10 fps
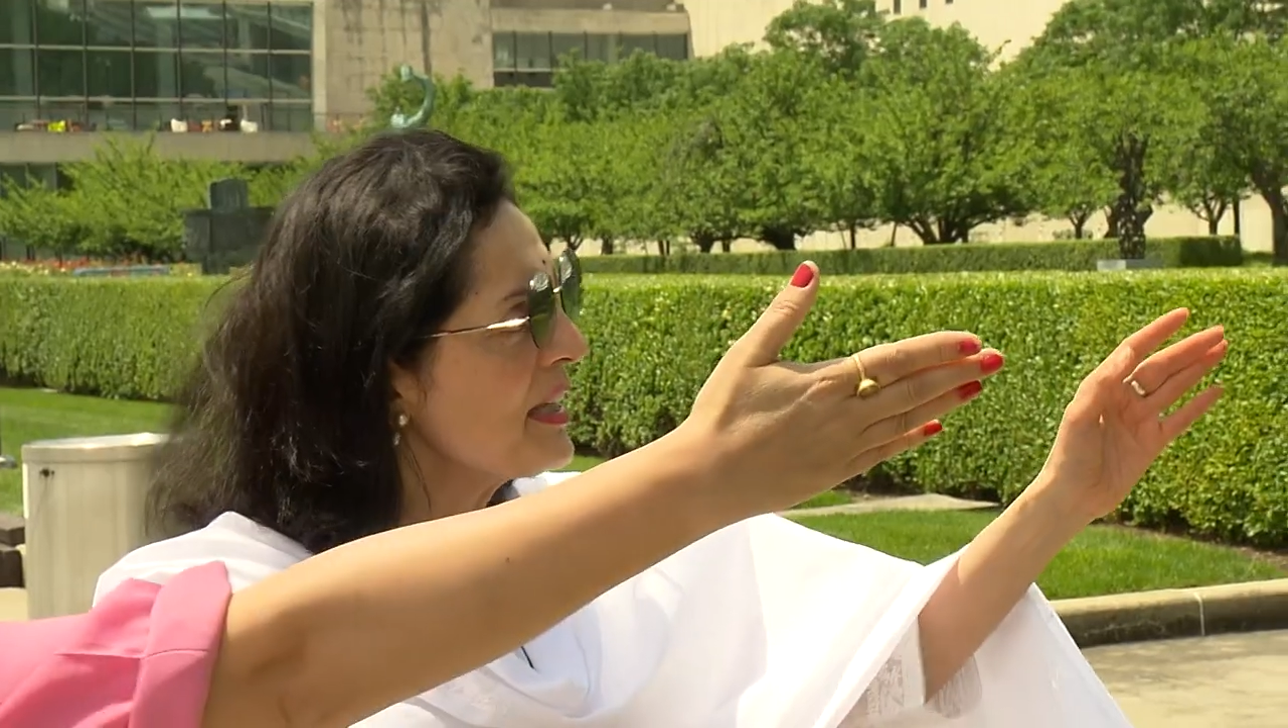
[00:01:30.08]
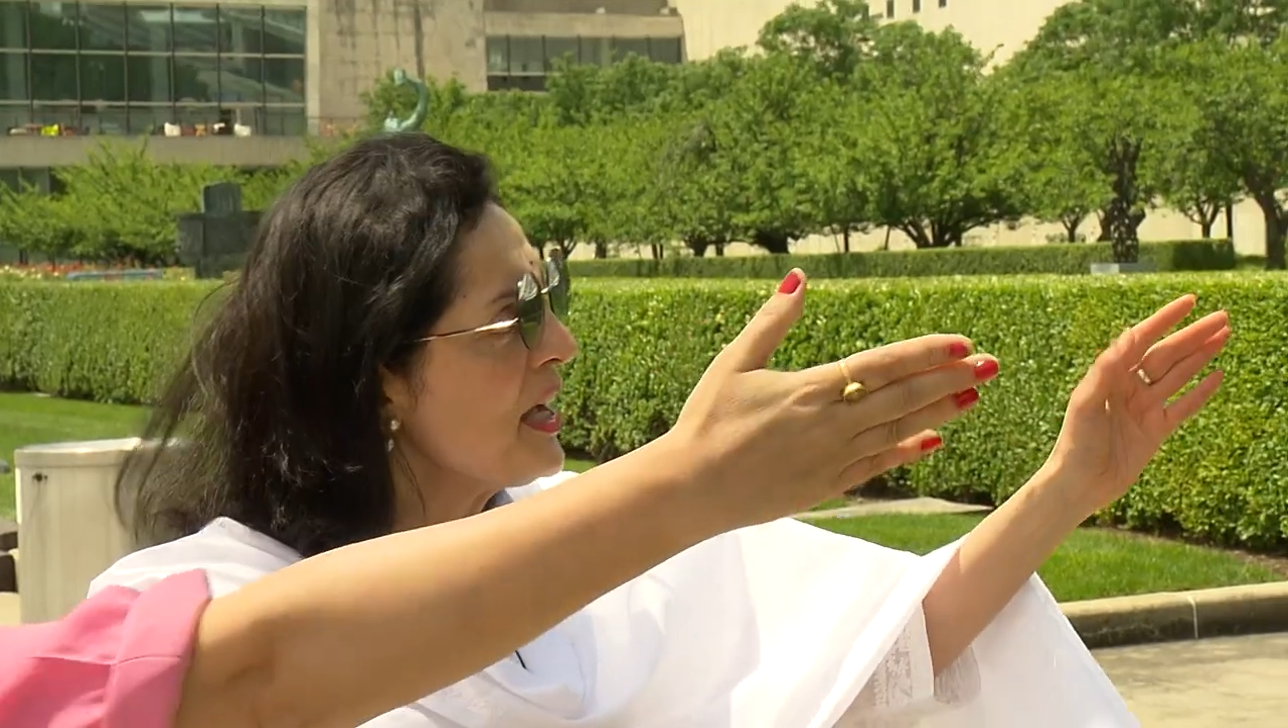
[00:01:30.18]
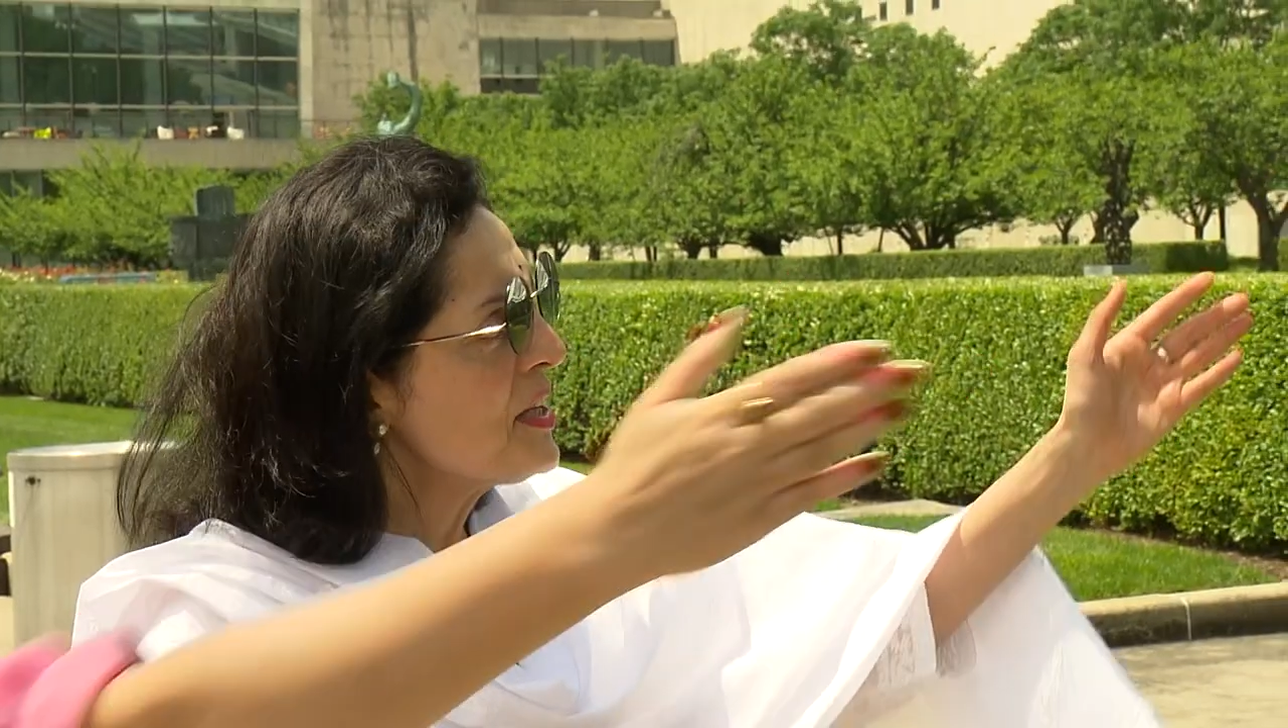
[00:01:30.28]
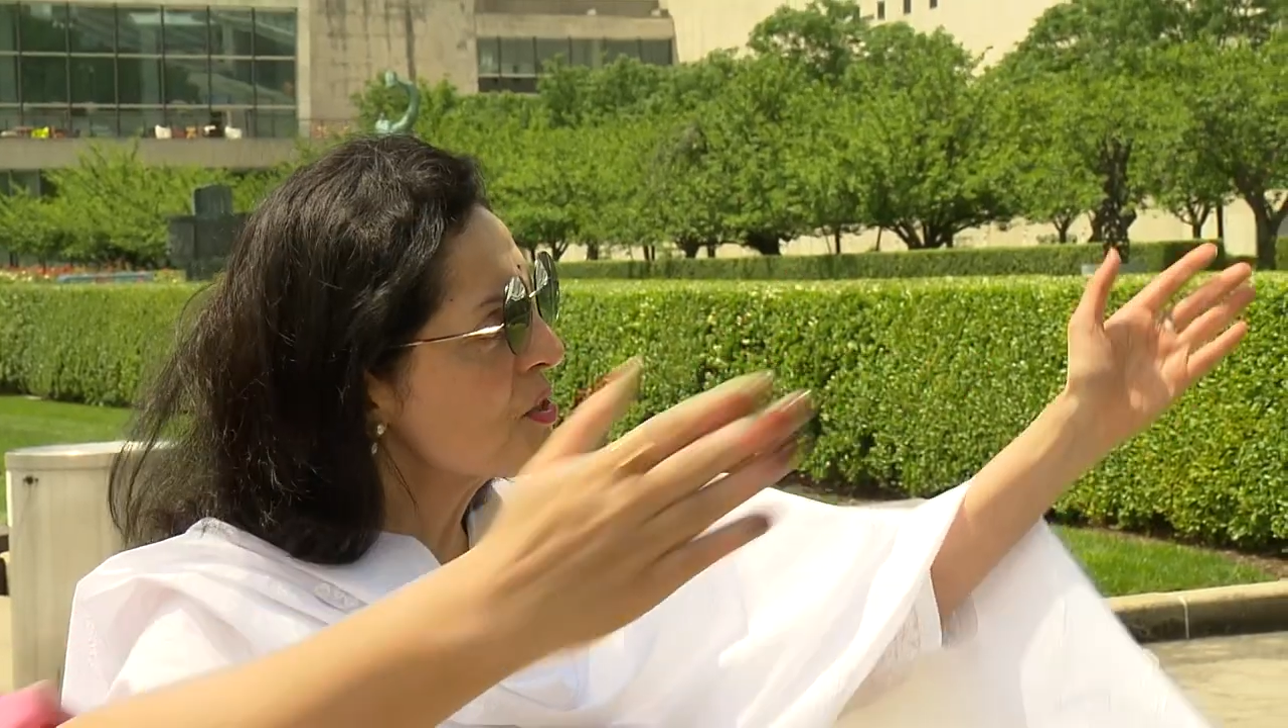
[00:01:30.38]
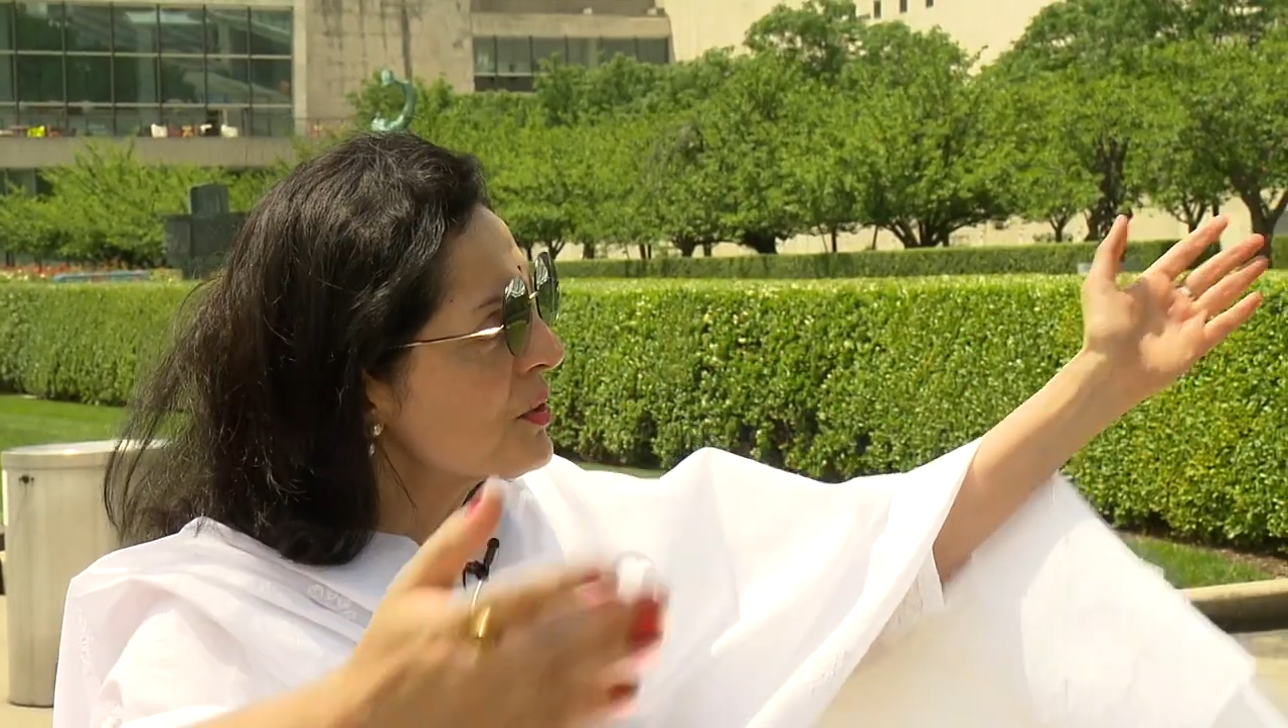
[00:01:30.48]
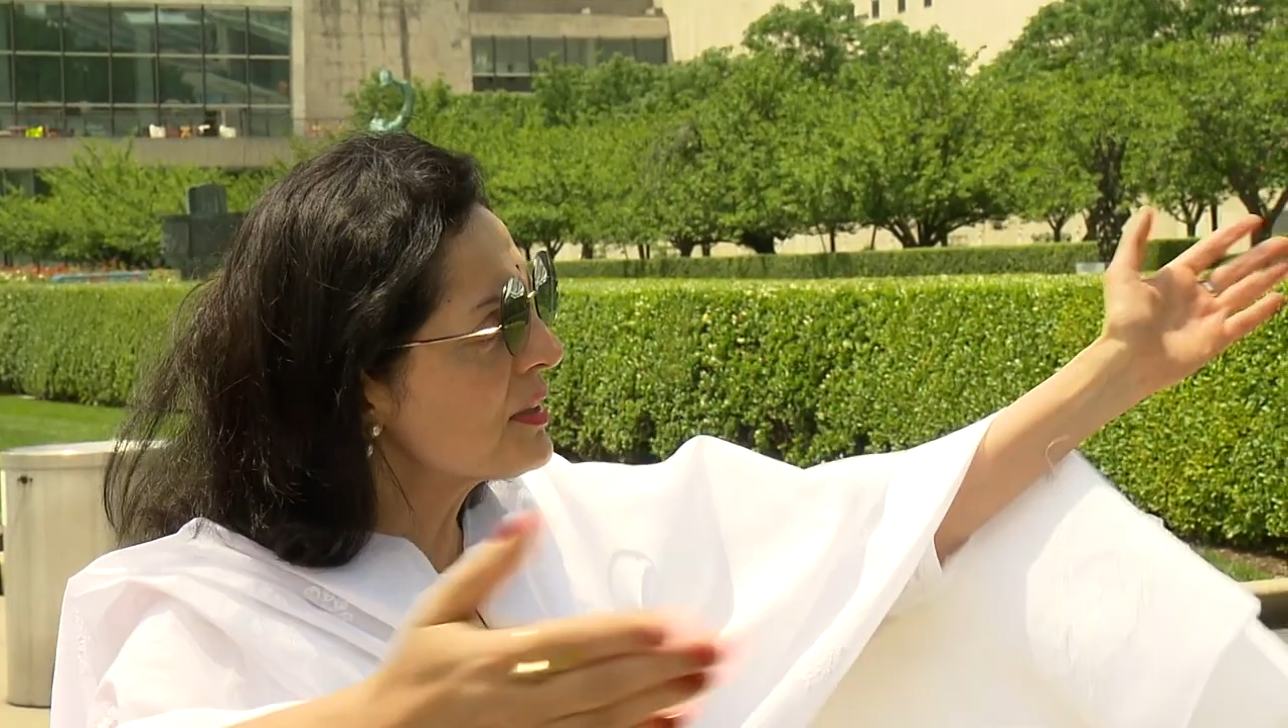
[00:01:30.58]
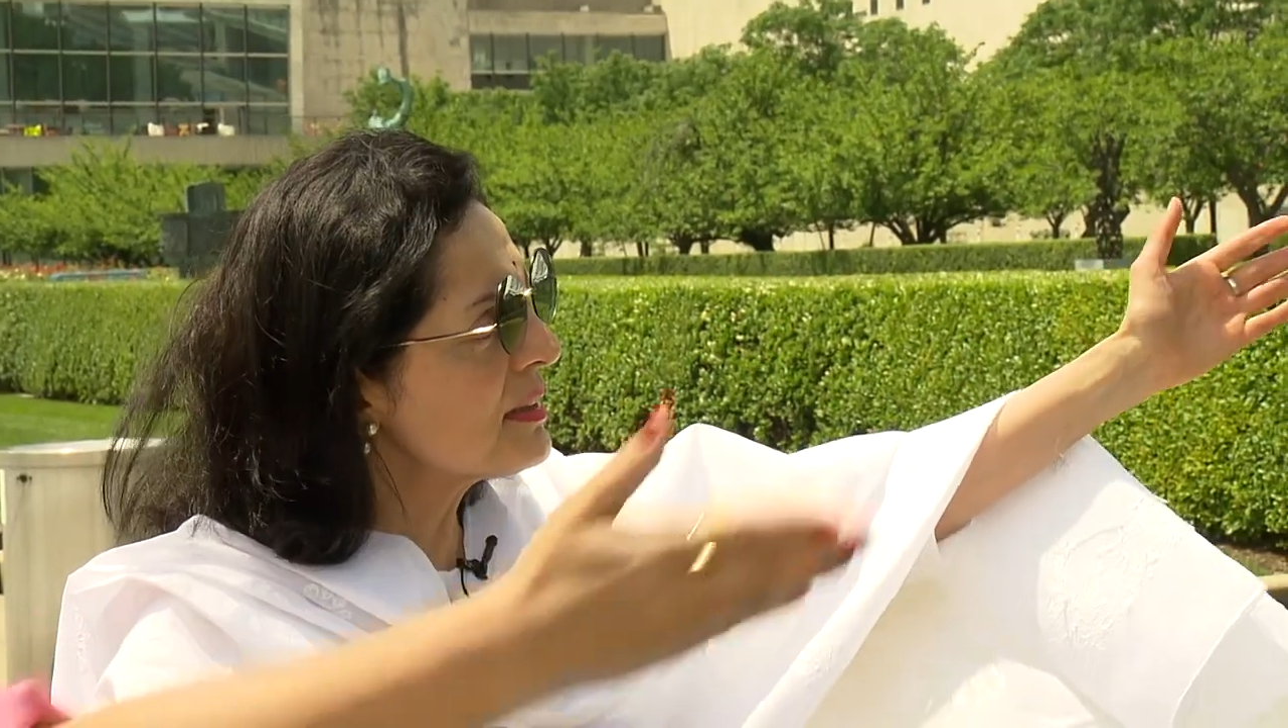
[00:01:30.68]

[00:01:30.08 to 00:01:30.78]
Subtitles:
Yes, absolutely.